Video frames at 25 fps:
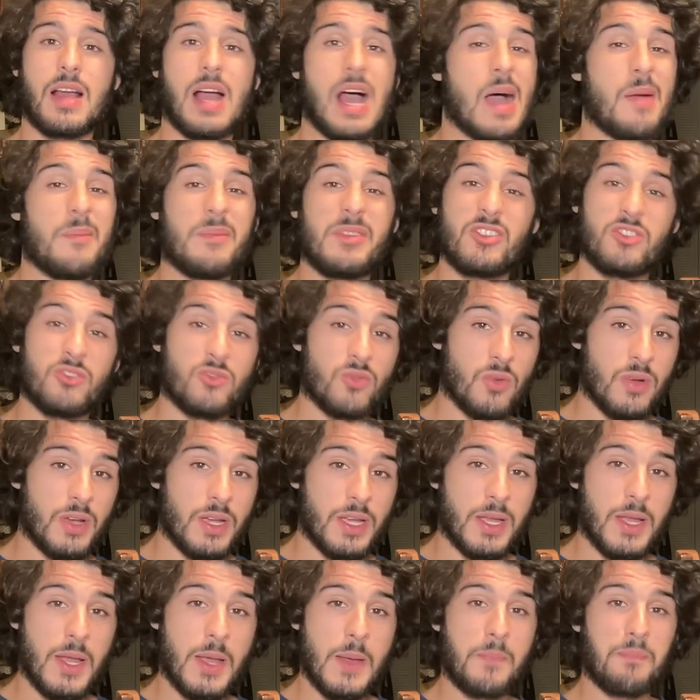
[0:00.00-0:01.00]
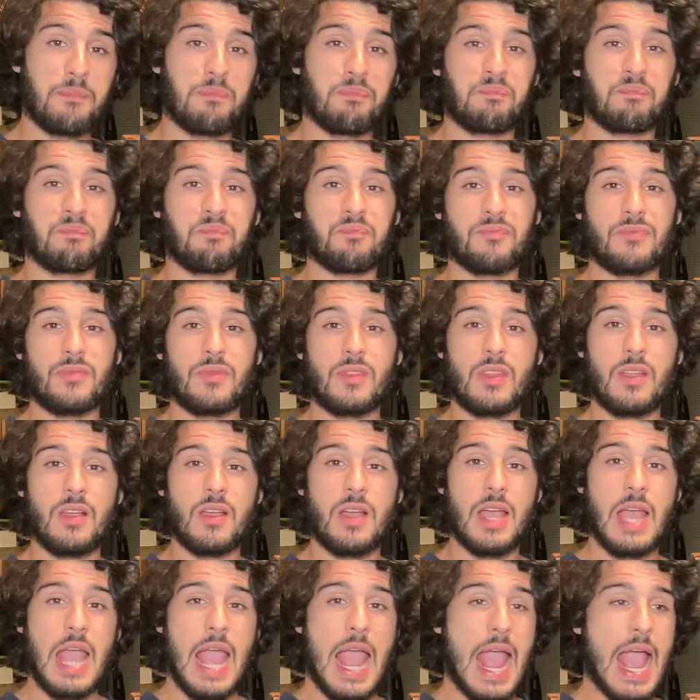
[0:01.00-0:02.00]
I'm enjoying it.
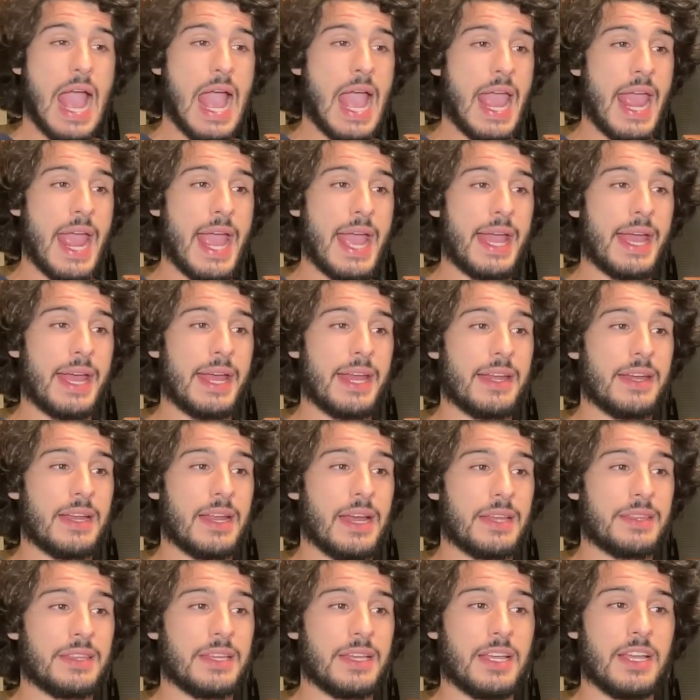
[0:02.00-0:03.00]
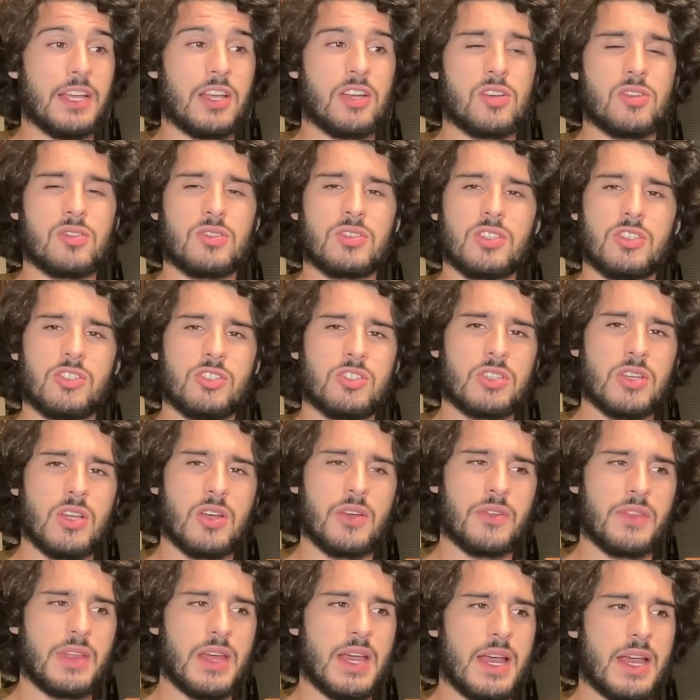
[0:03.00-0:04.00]
And I think it goes to
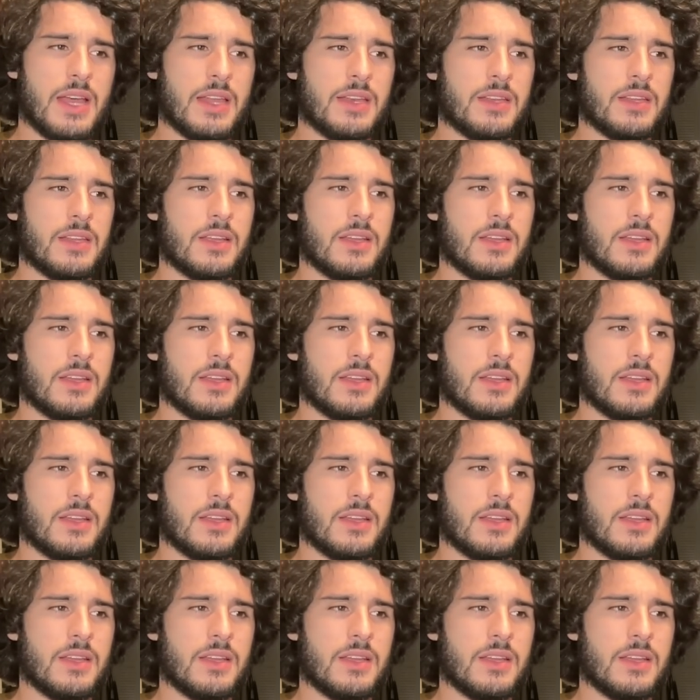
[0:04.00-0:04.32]
show that